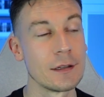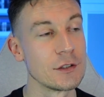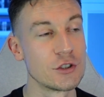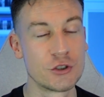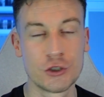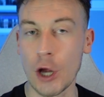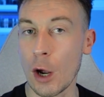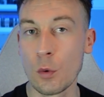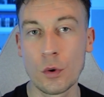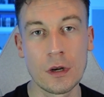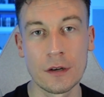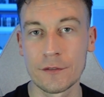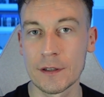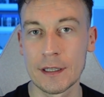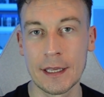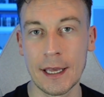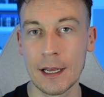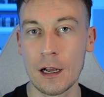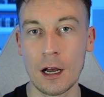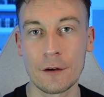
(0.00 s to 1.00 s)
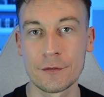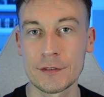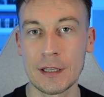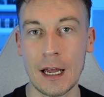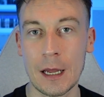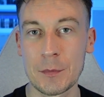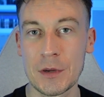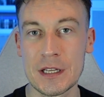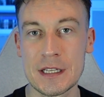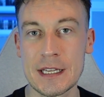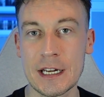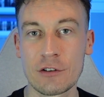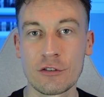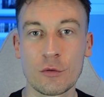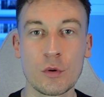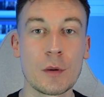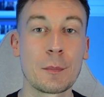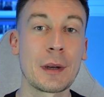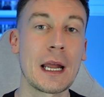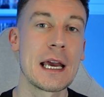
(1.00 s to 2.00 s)
Joke of a kickoff time,
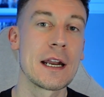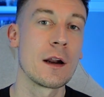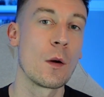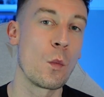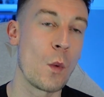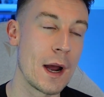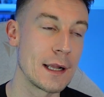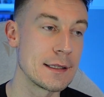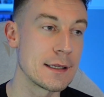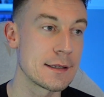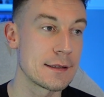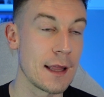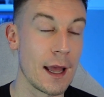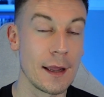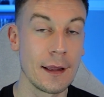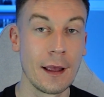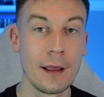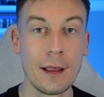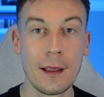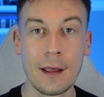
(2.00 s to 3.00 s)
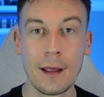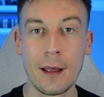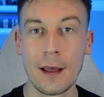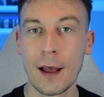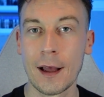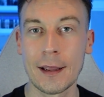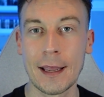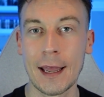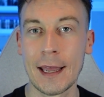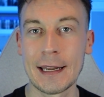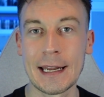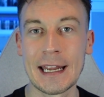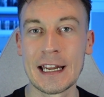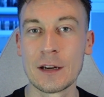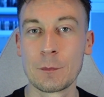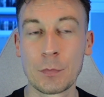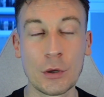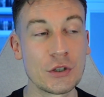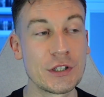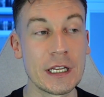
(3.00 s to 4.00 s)
considering we played at Wednesday in
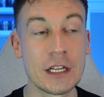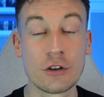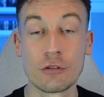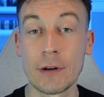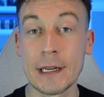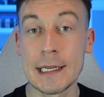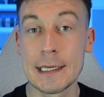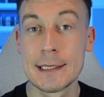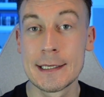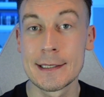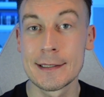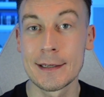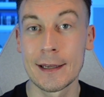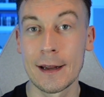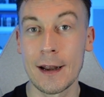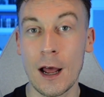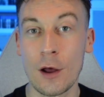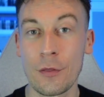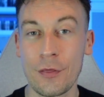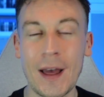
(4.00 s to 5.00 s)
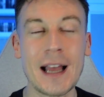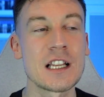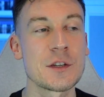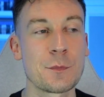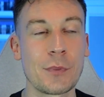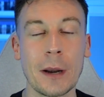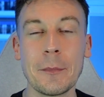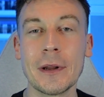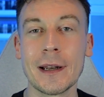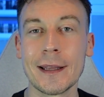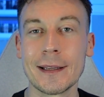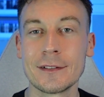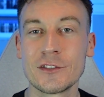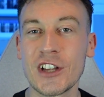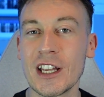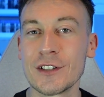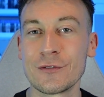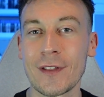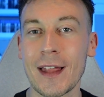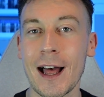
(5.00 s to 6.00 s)
bloody Greece. You know, thanks Premier League.
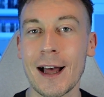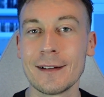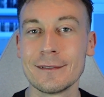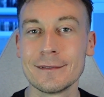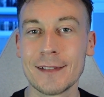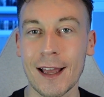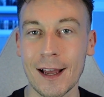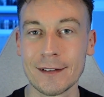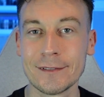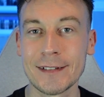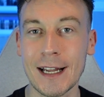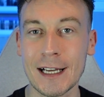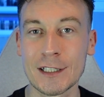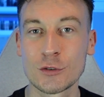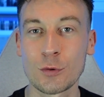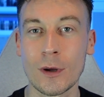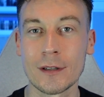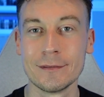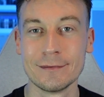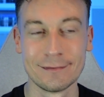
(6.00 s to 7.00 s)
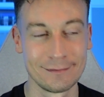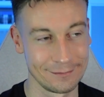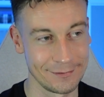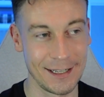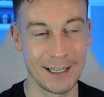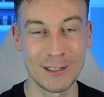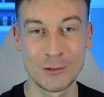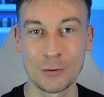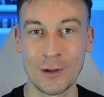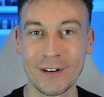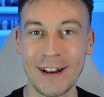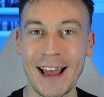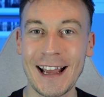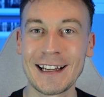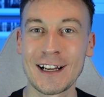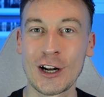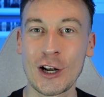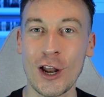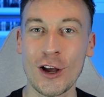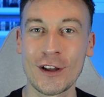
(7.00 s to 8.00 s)
Cheers for that. Yeah, nice one. 8
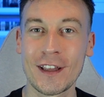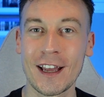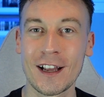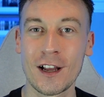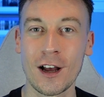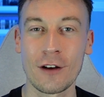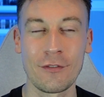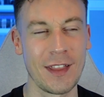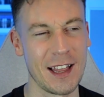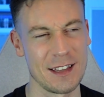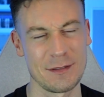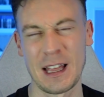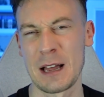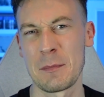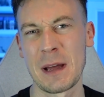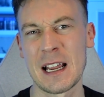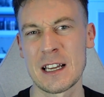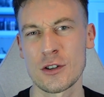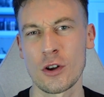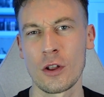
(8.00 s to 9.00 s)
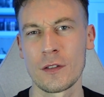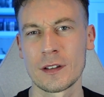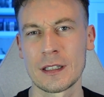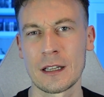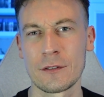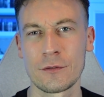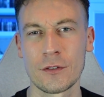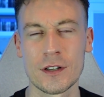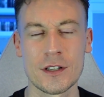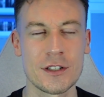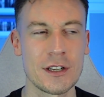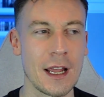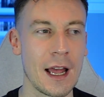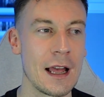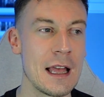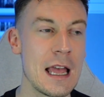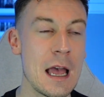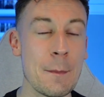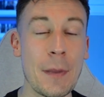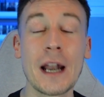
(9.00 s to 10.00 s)
o'clock kickoff. That makes all the difference. Yeah.
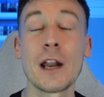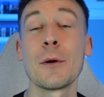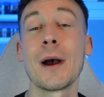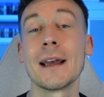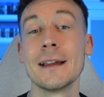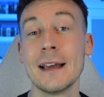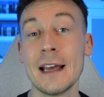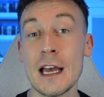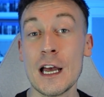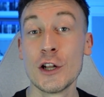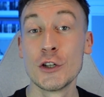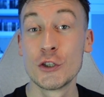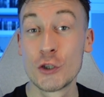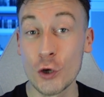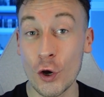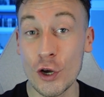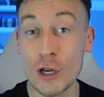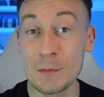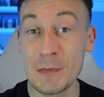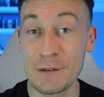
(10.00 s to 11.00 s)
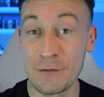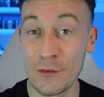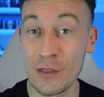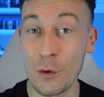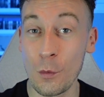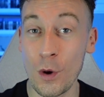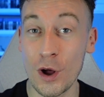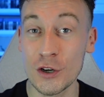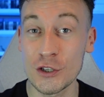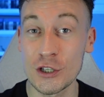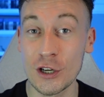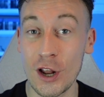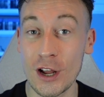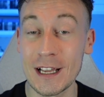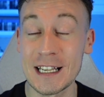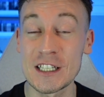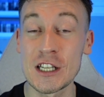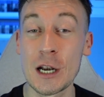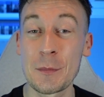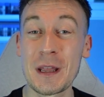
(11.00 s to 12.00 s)
But anyway, join me for the watch along.
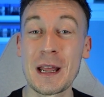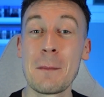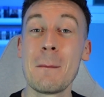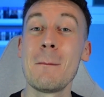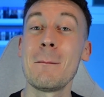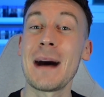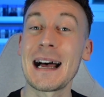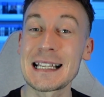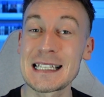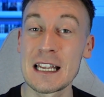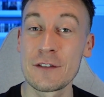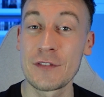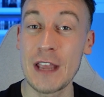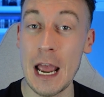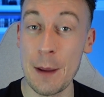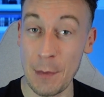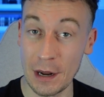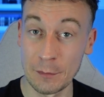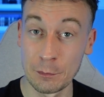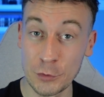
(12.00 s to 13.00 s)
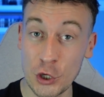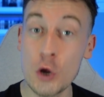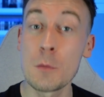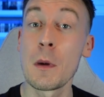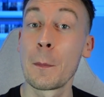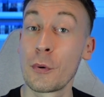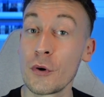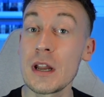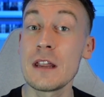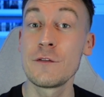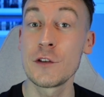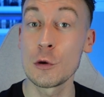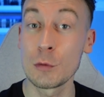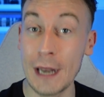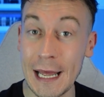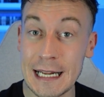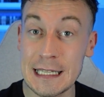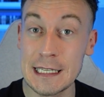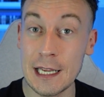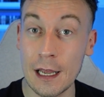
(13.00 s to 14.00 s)
It's going to be a massive game. I'm doing my preview
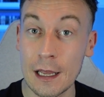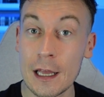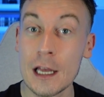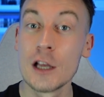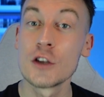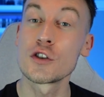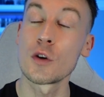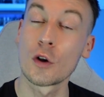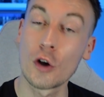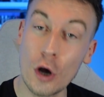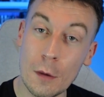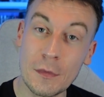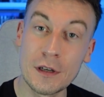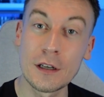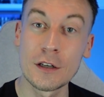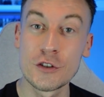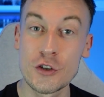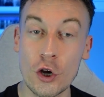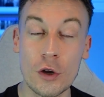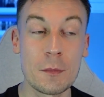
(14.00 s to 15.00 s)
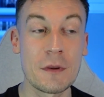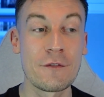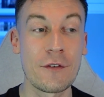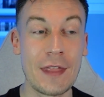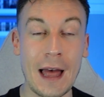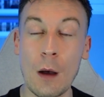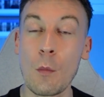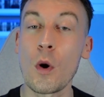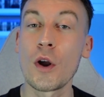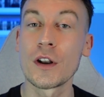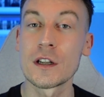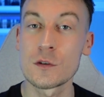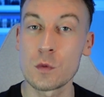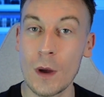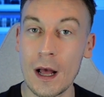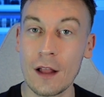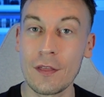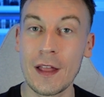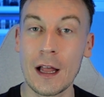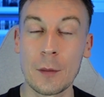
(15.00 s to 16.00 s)
later, so come and join me for that one as
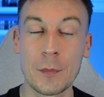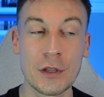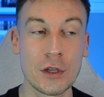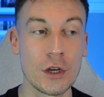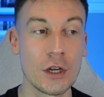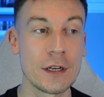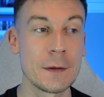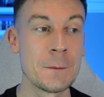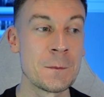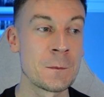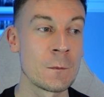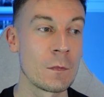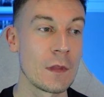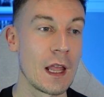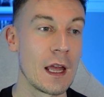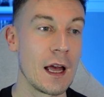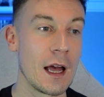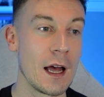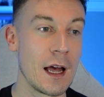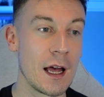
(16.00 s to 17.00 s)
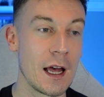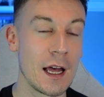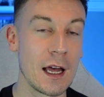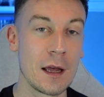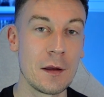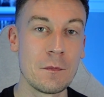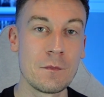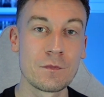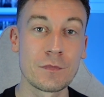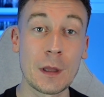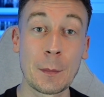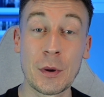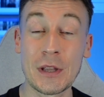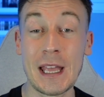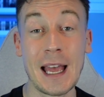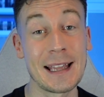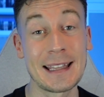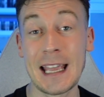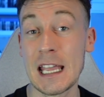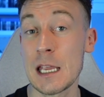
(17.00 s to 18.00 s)
well. That'll be good. But
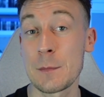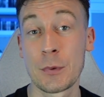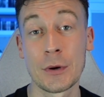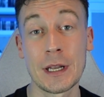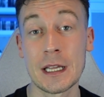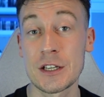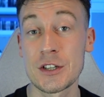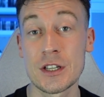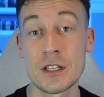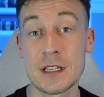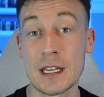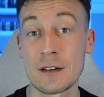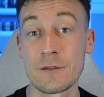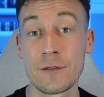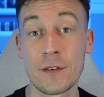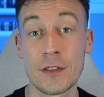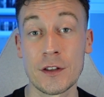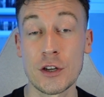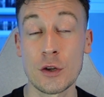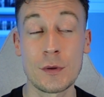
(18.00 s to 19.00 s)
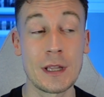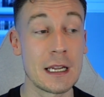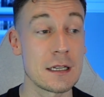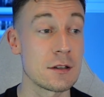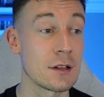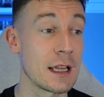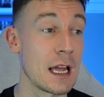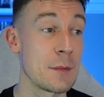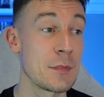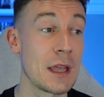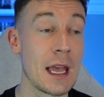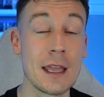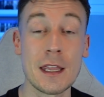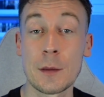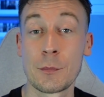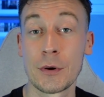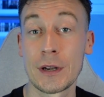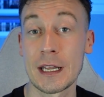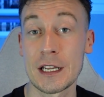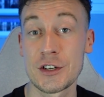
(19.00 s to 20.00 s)
yeah, get your predictions in for the Newcastle game. Get your
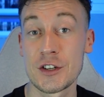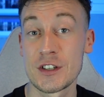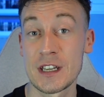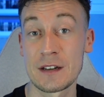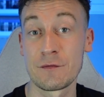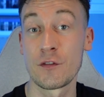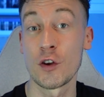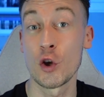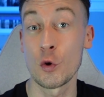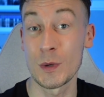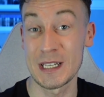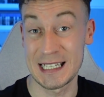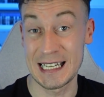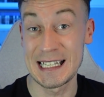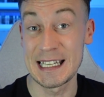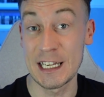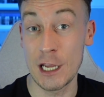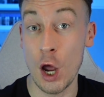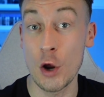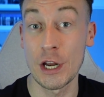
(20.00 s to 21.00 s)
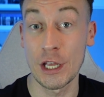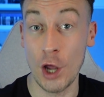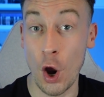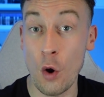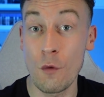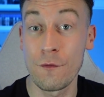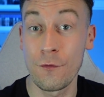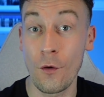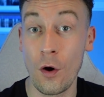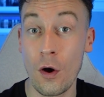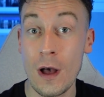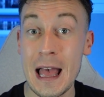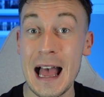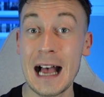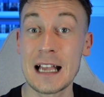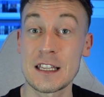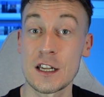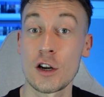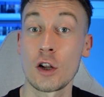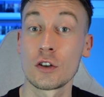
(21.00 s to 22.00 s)
predictions in for who are City going to go for
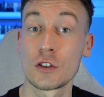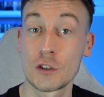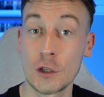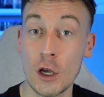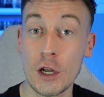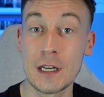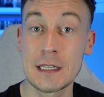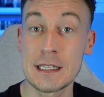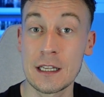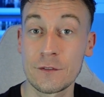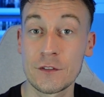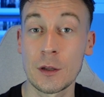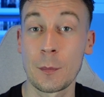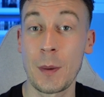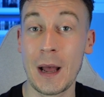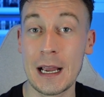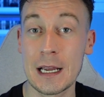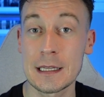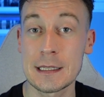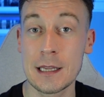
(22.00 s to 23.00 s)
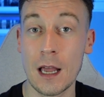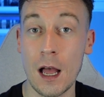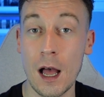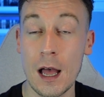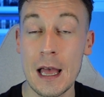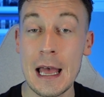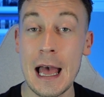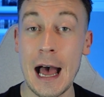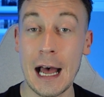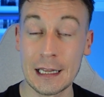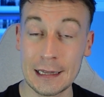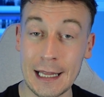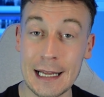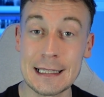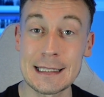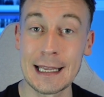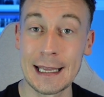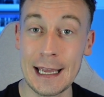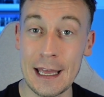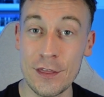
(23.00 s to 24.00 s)
as an alternative to Paqueta. I'd like
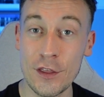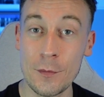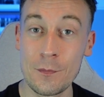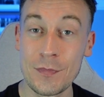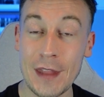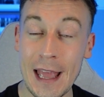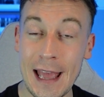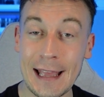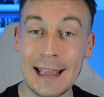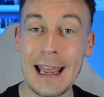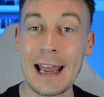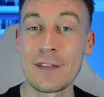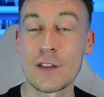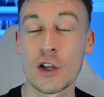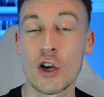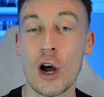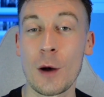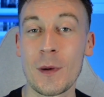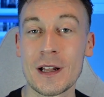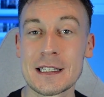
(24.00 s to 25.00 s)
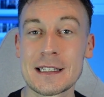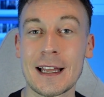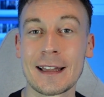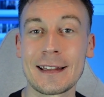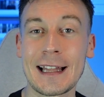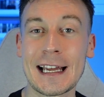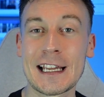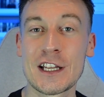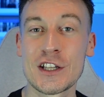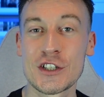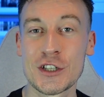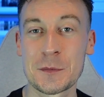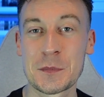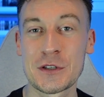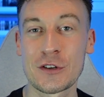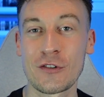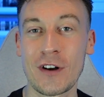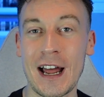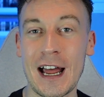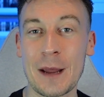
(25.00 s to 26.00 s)
to hear them. Get in the comments, like and
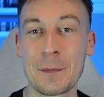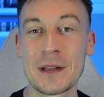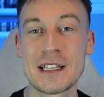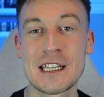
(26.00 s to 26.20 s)
subscribe.